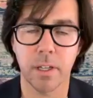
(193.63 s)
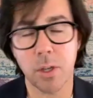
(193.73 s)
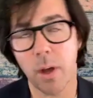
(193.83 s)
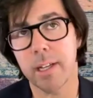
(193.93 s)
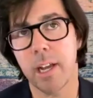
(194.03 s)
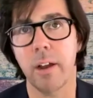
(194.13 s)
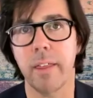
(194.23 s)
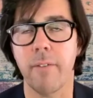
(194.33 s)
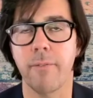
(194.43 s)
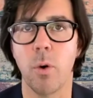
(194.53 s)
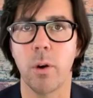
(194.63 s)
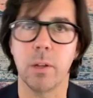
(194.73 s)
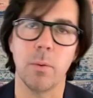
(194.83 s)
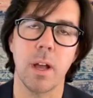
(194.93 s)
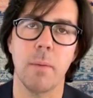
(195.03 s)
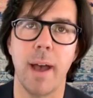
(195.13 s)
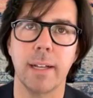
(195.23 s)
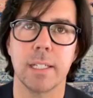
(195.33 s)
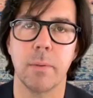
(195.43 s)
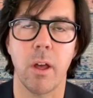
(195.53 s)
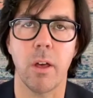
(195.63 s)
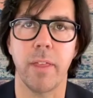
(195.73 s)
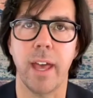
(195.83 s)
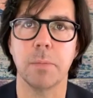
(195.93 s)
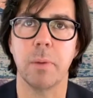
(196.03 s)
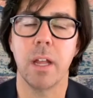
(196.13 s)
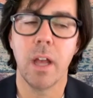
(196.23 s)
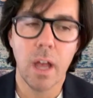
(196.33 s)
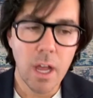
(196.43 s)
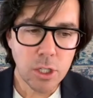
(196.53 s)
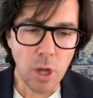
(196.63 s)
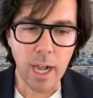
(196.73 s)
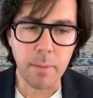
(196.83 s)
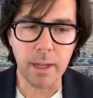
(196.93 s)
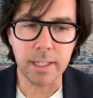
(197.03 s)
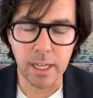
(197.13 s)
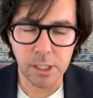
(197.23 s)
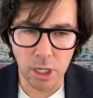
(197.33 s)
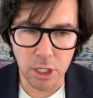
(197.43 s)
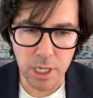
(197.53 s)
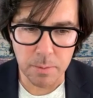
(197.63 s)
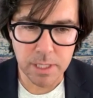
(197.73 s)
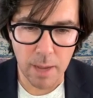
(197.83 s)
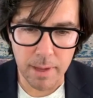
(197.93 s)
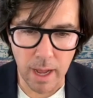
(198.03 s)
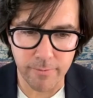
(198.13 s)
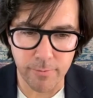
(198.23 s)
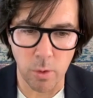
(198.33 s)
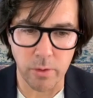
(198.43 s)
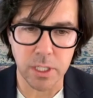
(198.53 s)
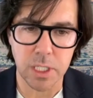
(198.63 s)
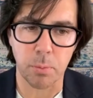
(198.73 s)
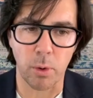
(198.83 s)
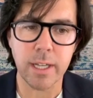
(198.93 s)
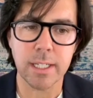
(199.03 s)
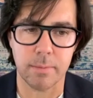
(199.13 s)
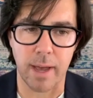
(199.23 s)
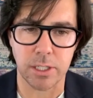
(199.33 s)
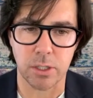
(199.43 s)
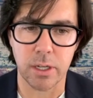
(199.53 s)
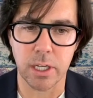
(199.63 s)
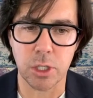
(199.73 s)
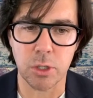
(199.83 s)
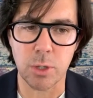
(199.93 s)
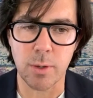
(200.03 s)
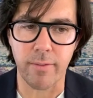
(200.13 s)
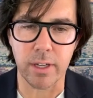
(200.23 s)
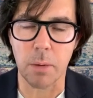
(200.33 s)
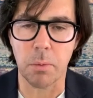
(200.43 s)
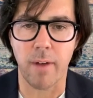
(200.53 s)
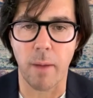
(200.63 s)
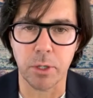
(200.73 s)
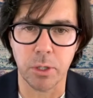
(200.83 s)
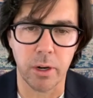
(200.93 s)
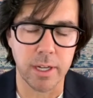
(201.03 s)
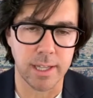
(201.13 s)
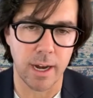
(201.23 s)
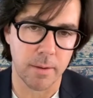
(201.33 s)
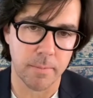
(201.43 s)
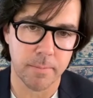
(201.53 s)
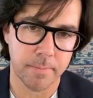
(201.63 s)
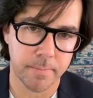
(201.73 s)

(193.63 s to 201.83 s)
let's go ahead and carry that forward, and then we'll come back to some of the other things. But talk about the internships coming up for the spring semester because you do have a number of opportunities there.